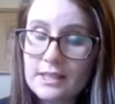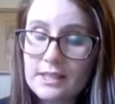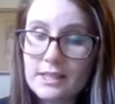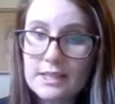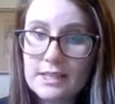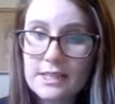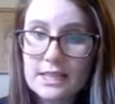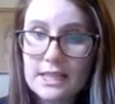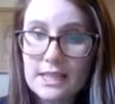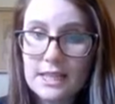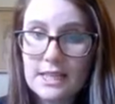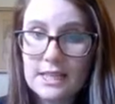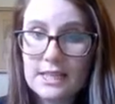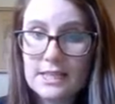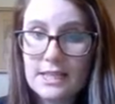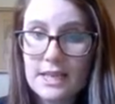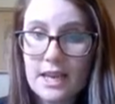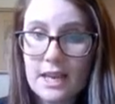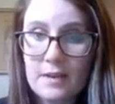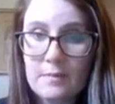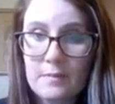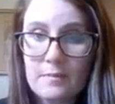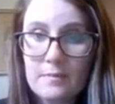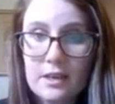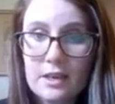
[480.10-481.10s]
to stay the
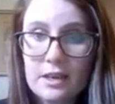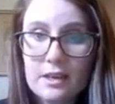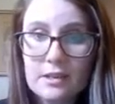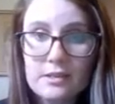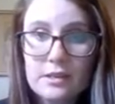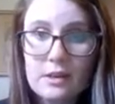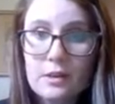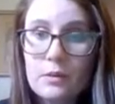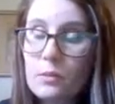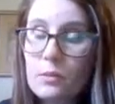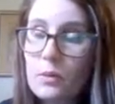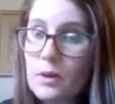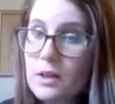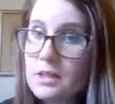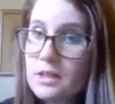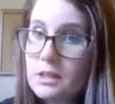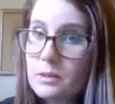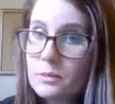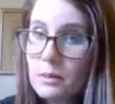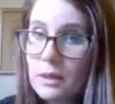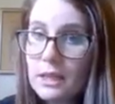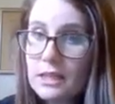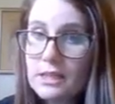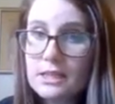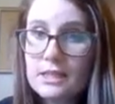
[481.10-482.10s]
same because our ones
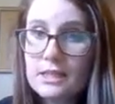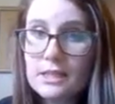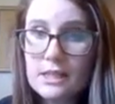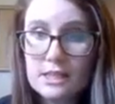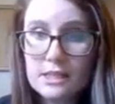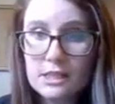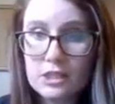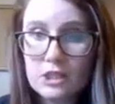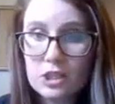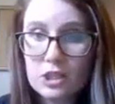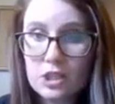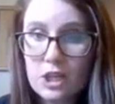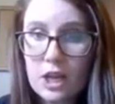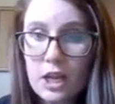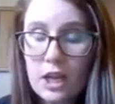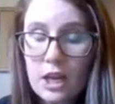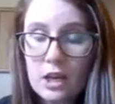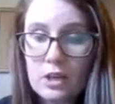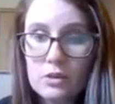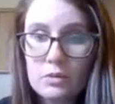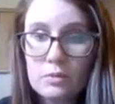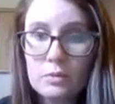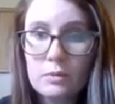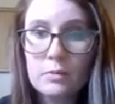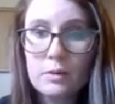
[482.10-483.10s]
place doesn't
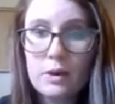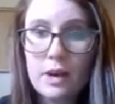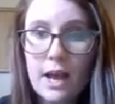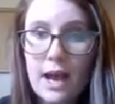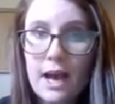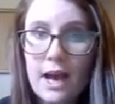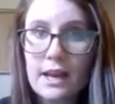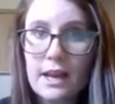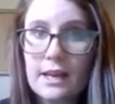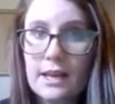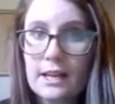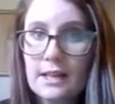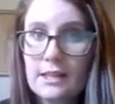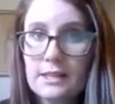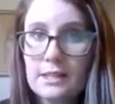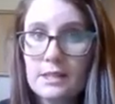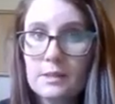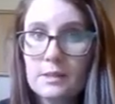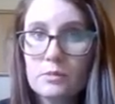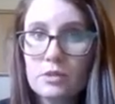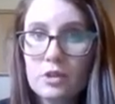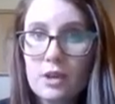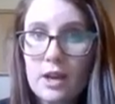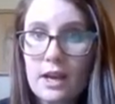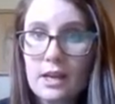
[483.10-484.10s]
change when we're adding and
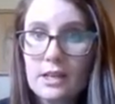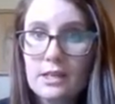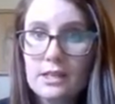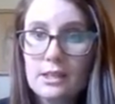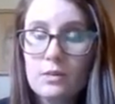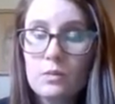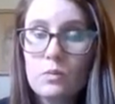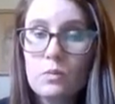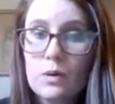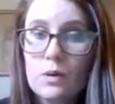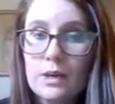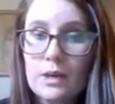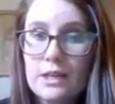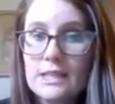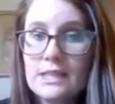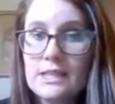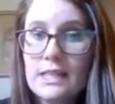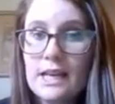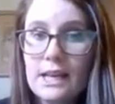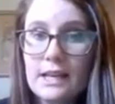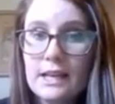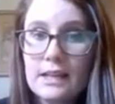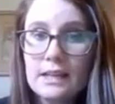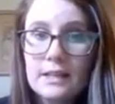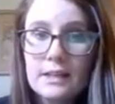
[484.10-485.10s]
subtracting
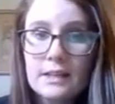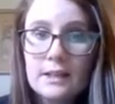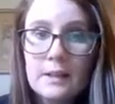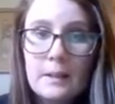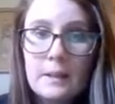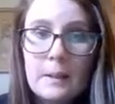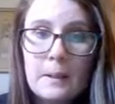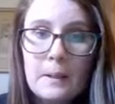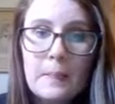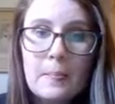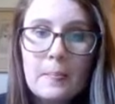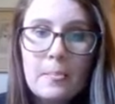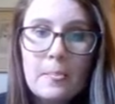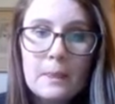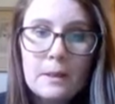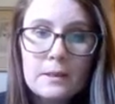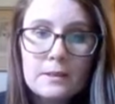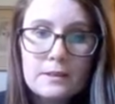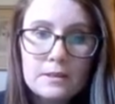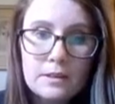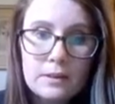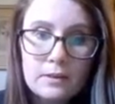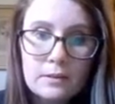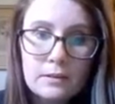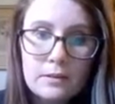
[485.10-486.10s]
110.
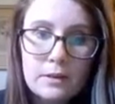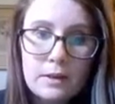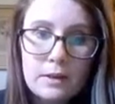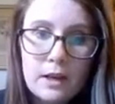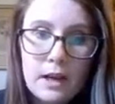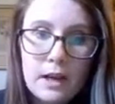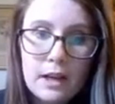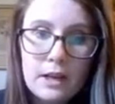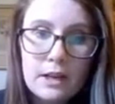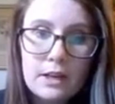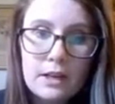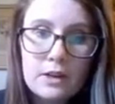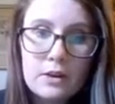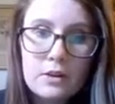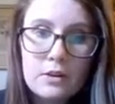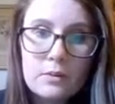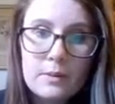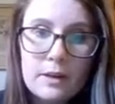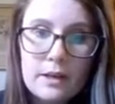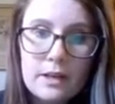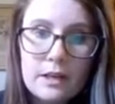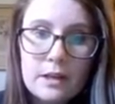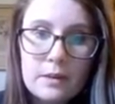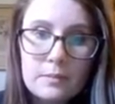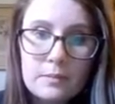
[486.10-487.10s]
So I know
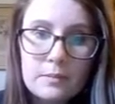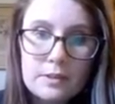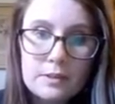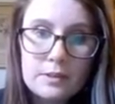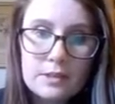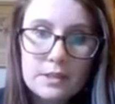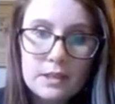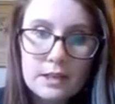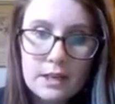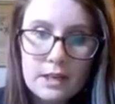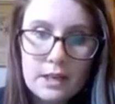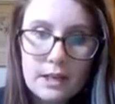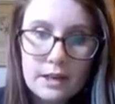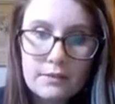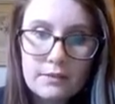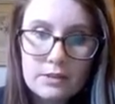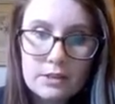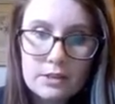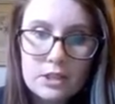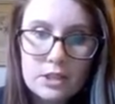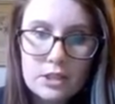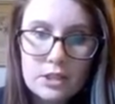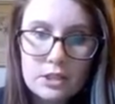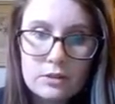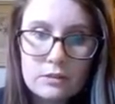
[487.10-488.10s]
my number is going to have a
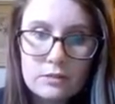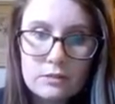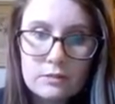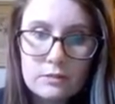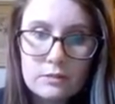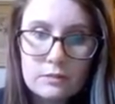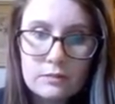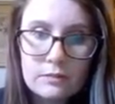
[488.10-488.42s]
2.